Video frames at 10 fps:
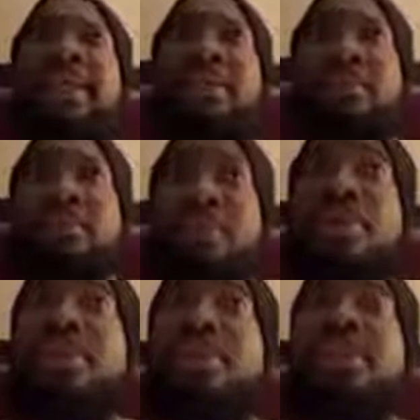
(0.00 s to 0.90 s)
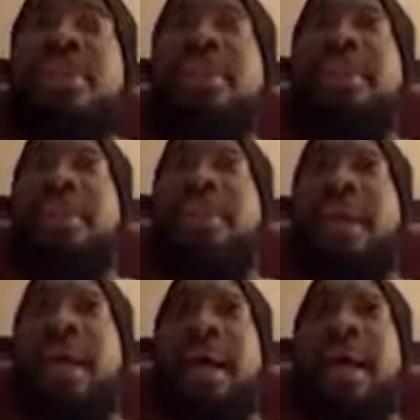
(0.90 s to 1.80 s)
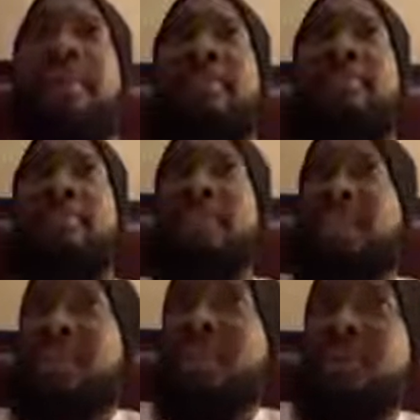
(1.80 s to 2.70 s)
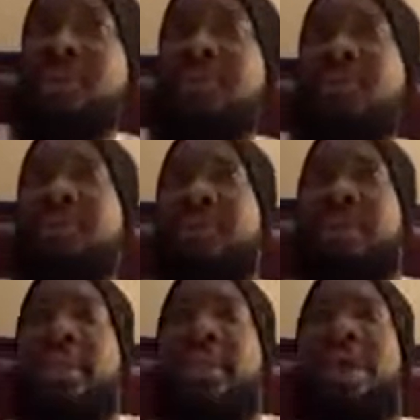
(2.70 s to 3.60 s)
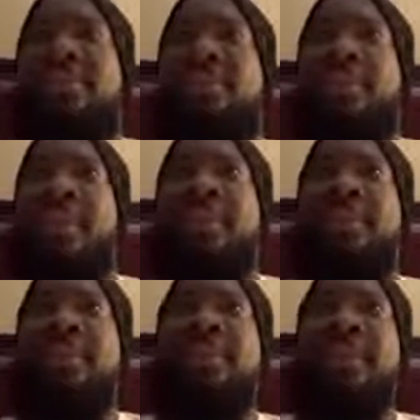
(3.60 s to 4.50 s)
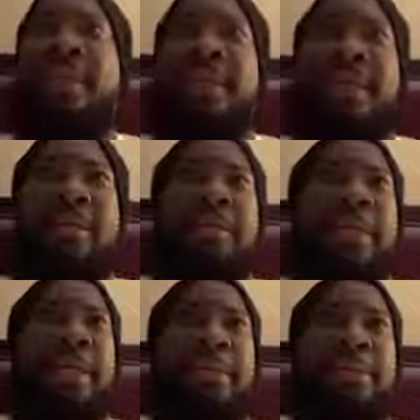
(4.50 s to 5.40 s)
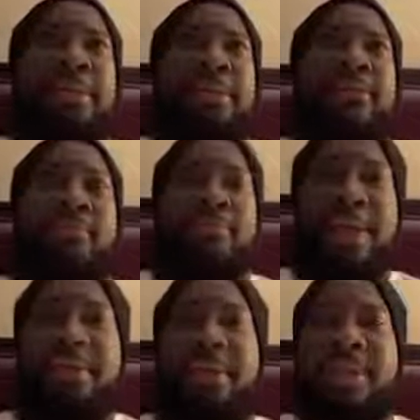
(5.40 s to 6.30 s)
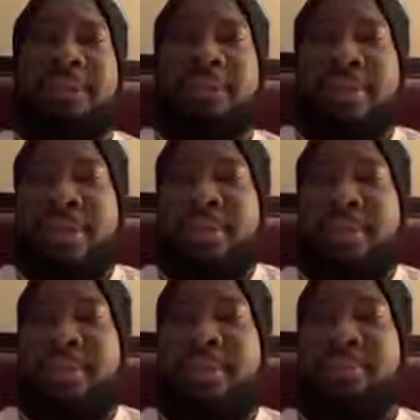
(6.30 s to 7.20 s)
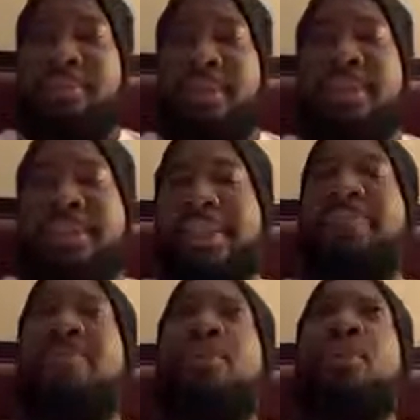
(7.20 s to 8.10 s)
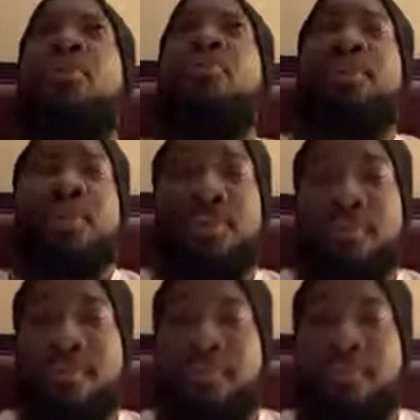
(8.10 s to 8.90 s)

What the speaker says: the person killed their loved one, it's it's a low blow